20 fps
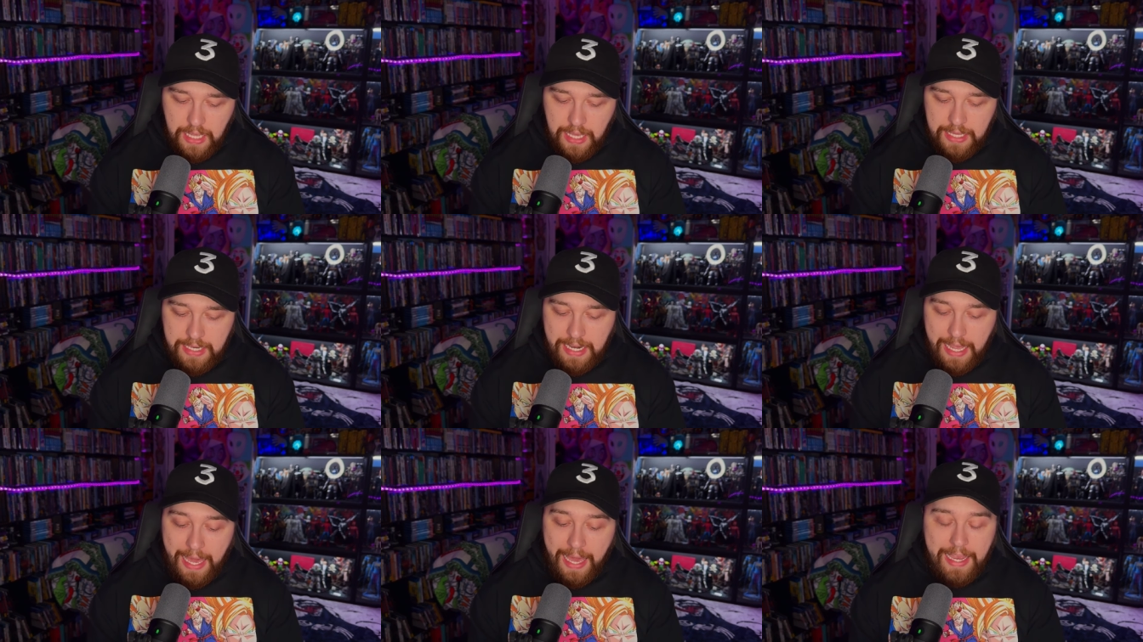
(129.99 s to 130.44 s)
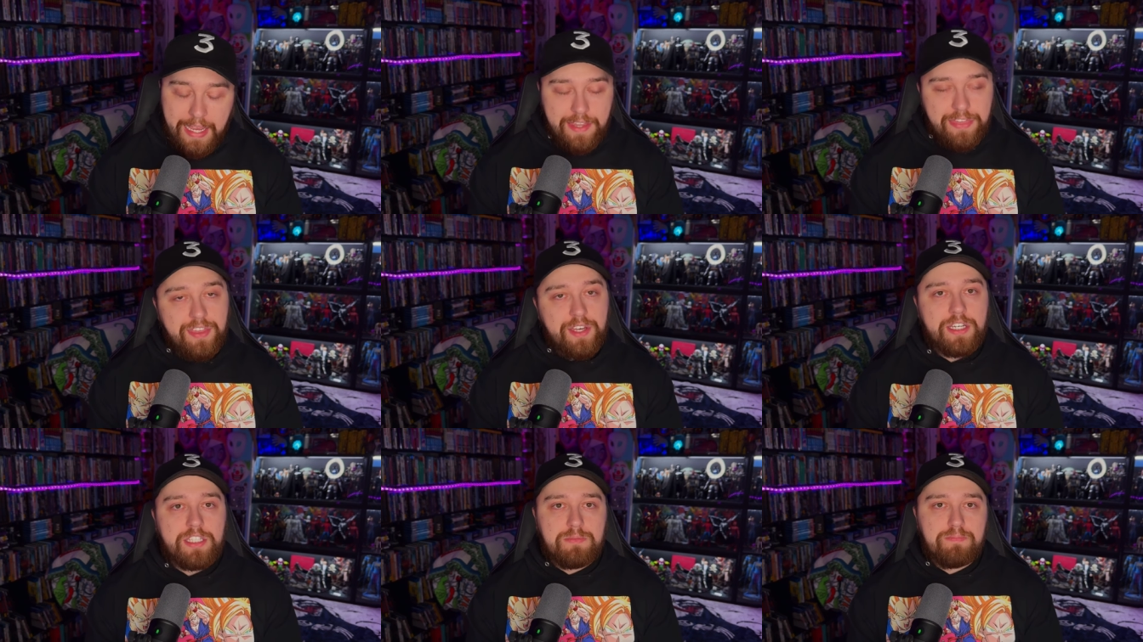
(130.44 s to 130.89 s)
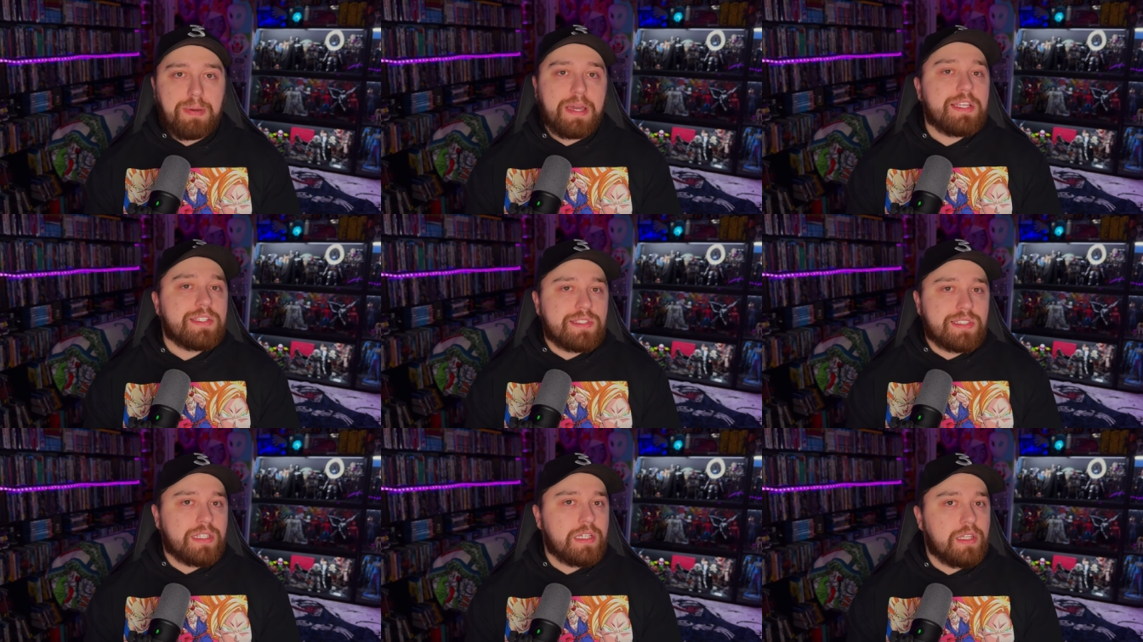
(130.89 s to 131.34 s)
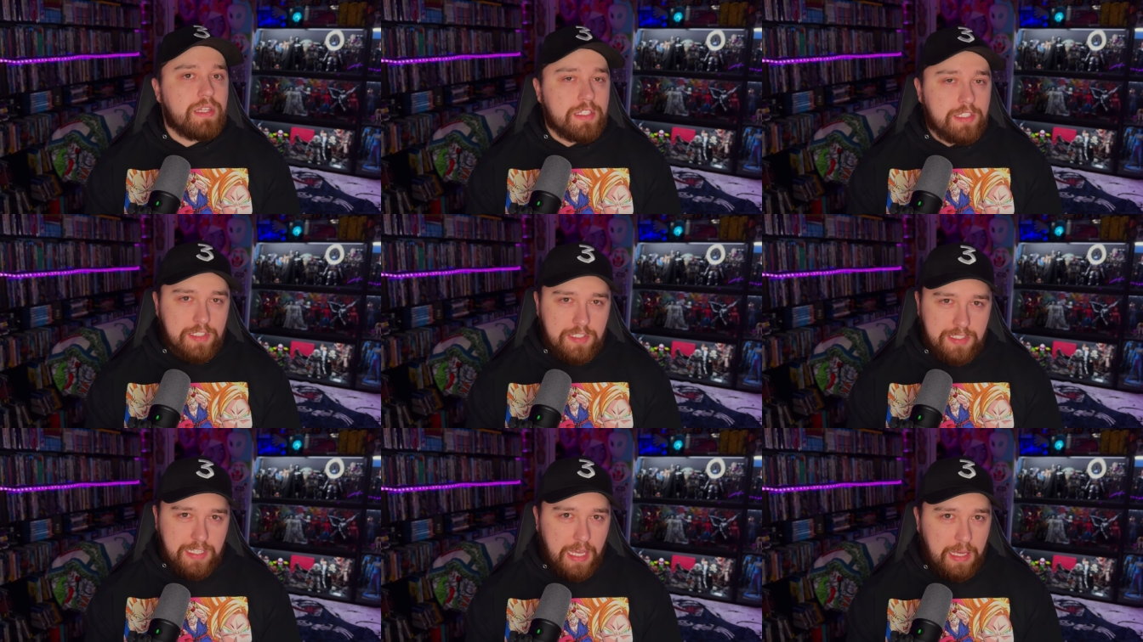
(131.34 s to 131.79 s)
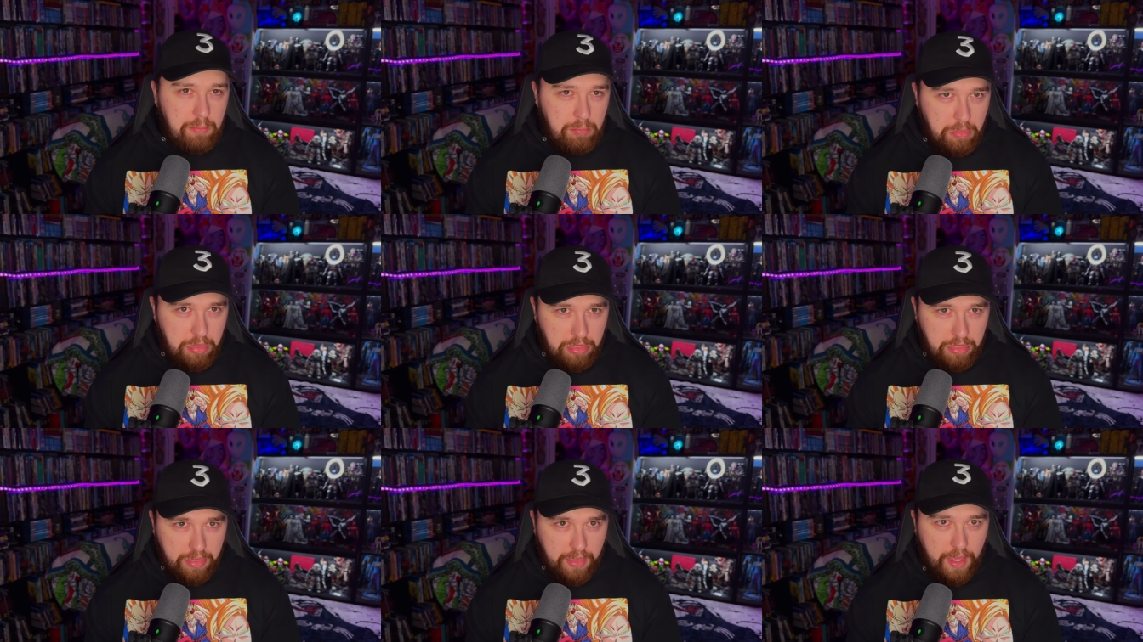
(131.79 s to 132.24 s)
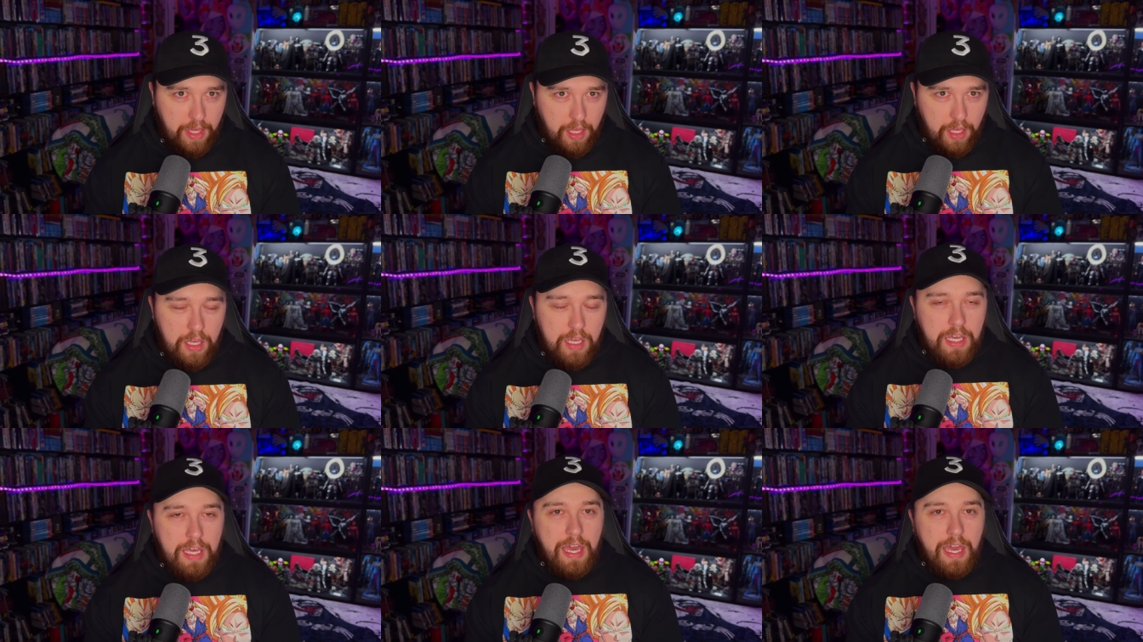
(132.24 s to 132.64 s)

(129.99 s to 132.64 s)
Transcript: And Agatha is basically the same thing.